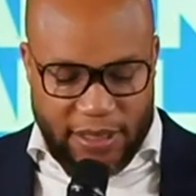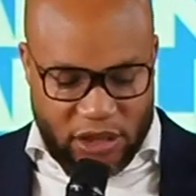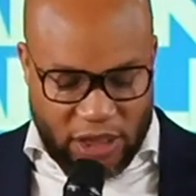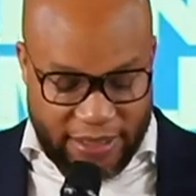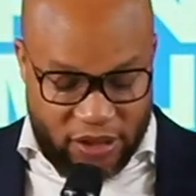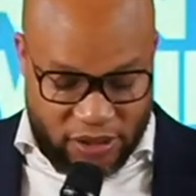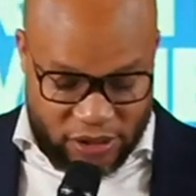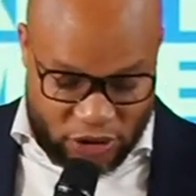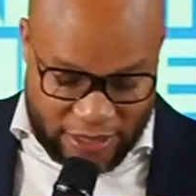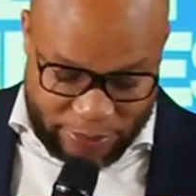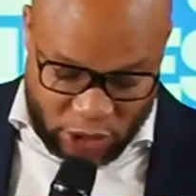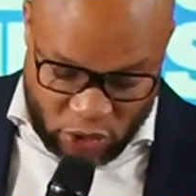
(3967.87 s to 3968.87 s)
Genesis
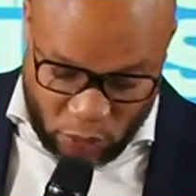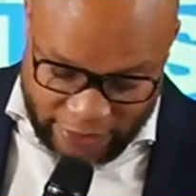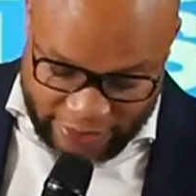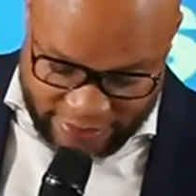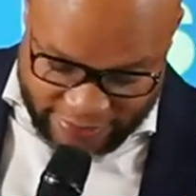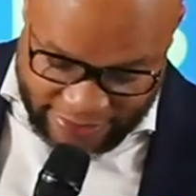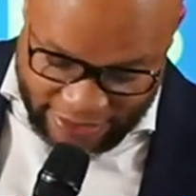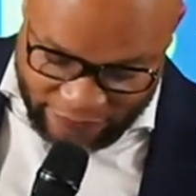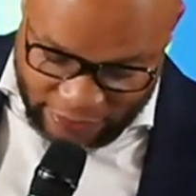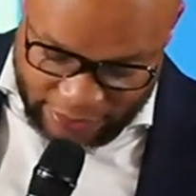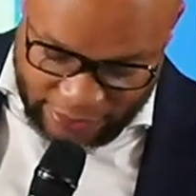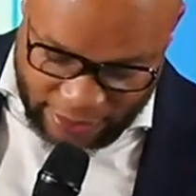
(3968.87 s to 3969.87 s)
chapter
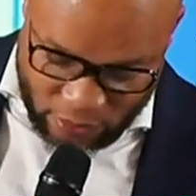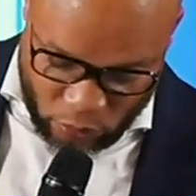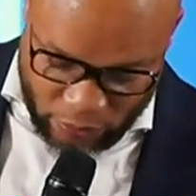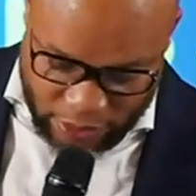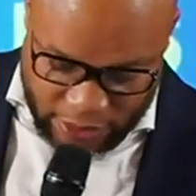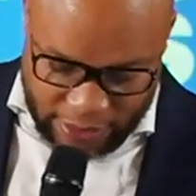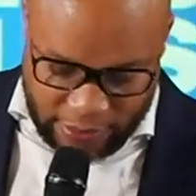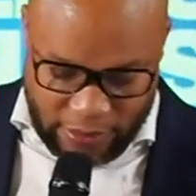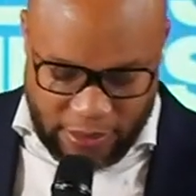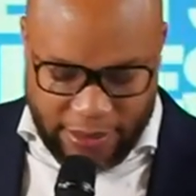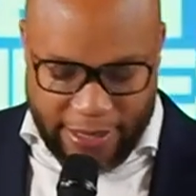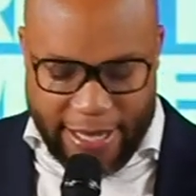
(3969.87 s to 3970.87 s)
27, and we're going to
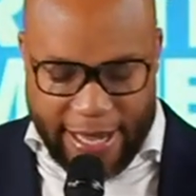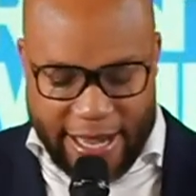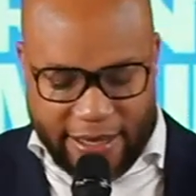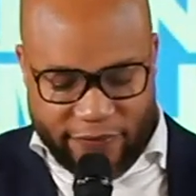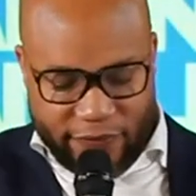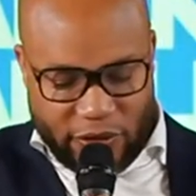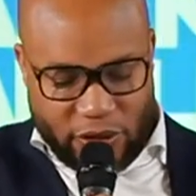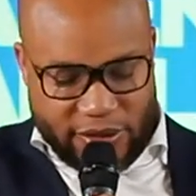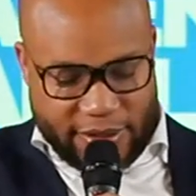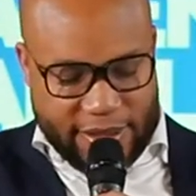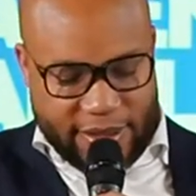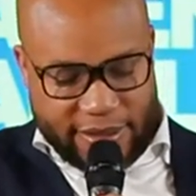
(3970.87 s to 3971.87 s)
look at
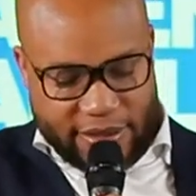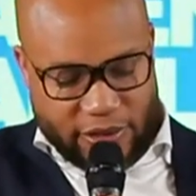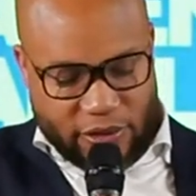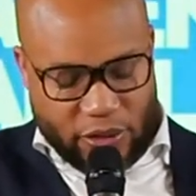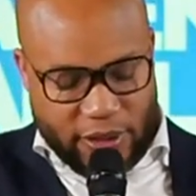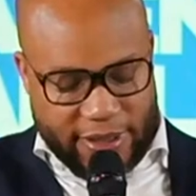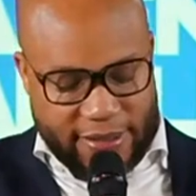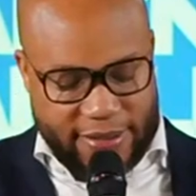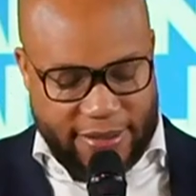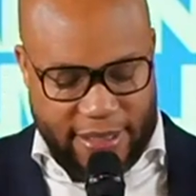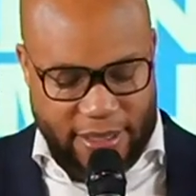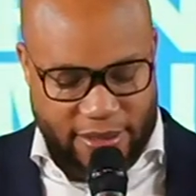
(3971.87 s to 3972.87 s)
verses
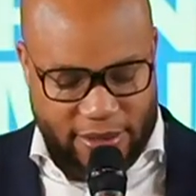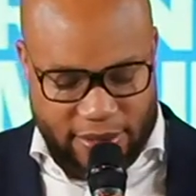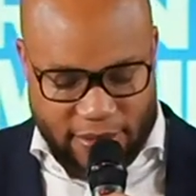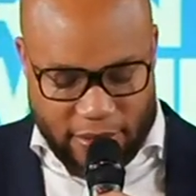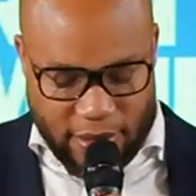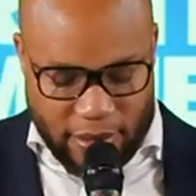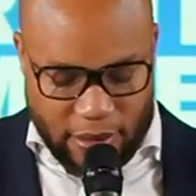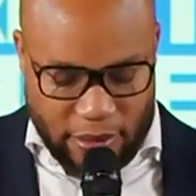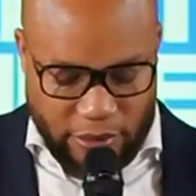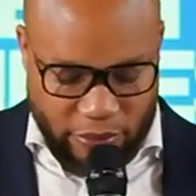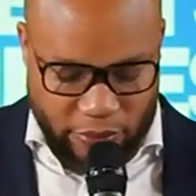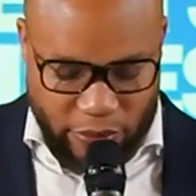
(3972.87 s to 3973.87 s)
36
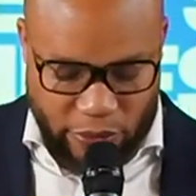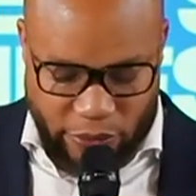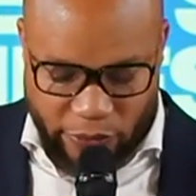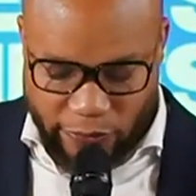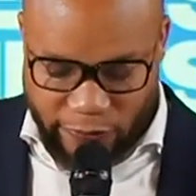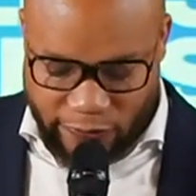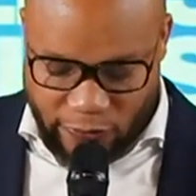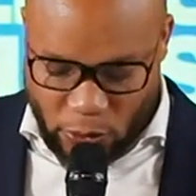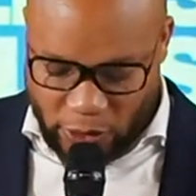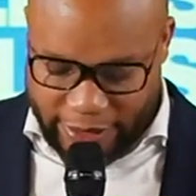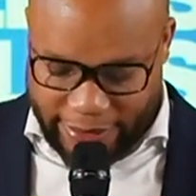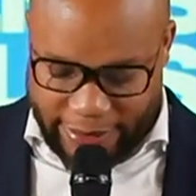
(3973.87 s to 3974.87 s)
through
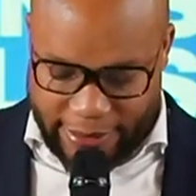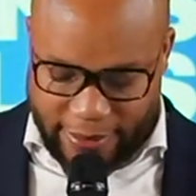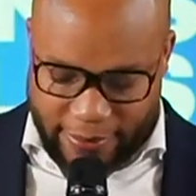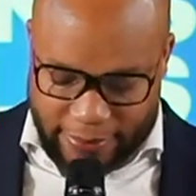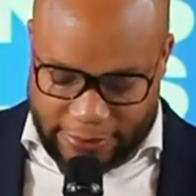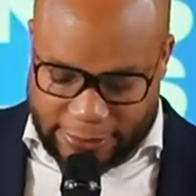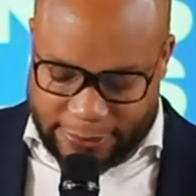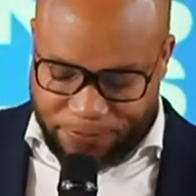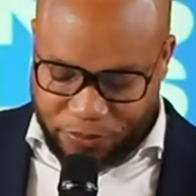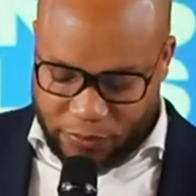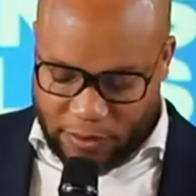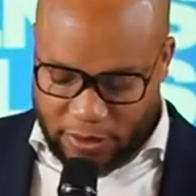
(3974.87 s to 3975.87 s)
40.
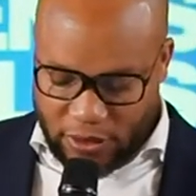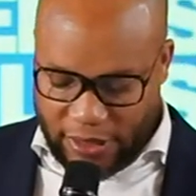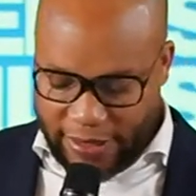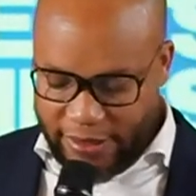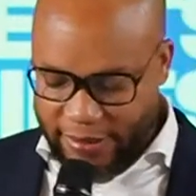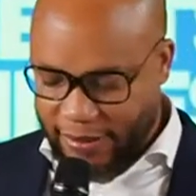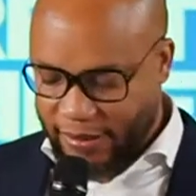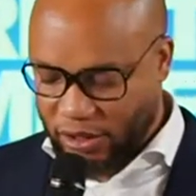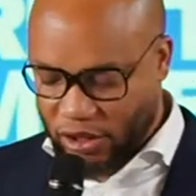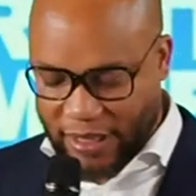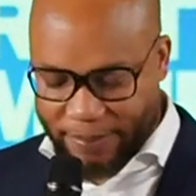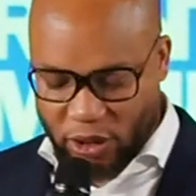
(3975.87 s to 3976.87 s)

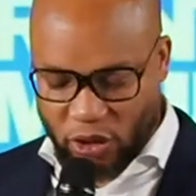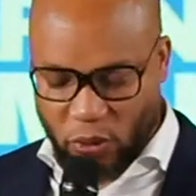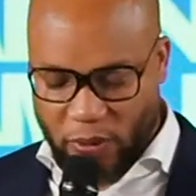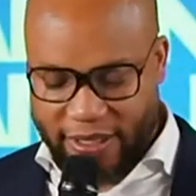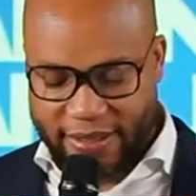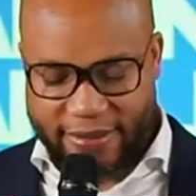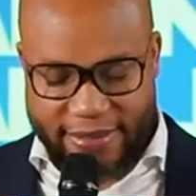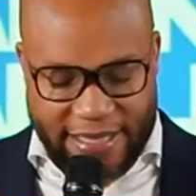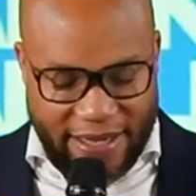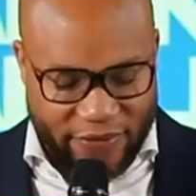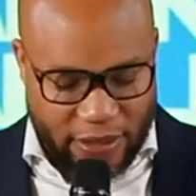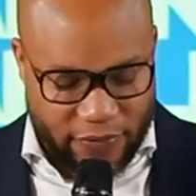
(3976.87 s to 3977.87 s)
Genesis chapter
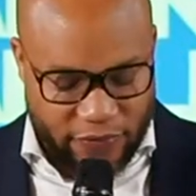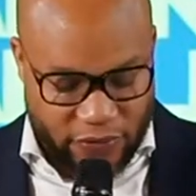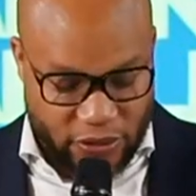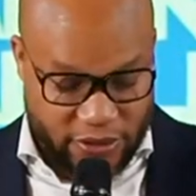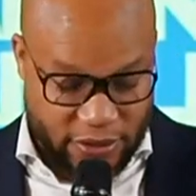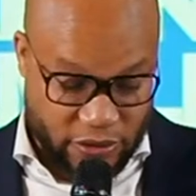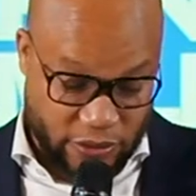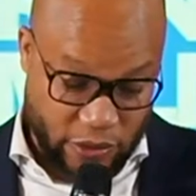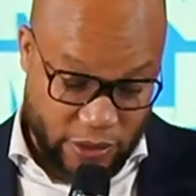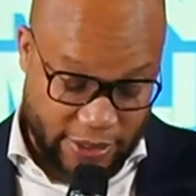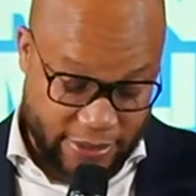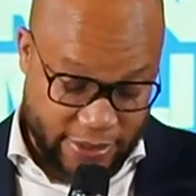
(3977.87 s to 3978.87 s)
27, verses
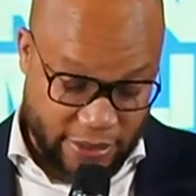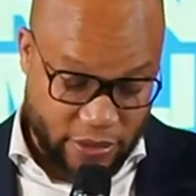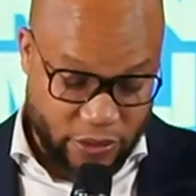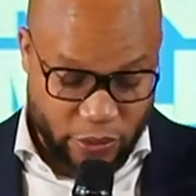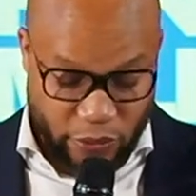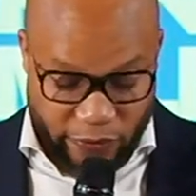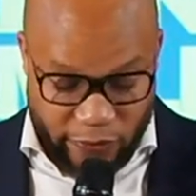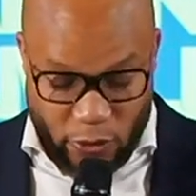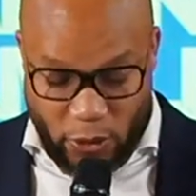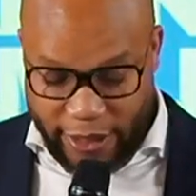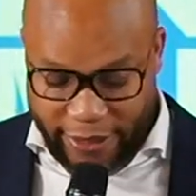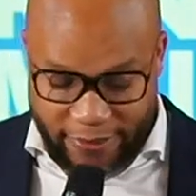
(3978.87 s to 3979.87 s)
36 through
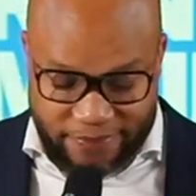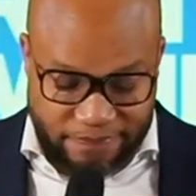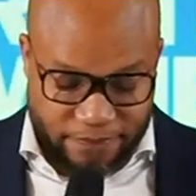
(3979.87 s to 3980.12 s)
40,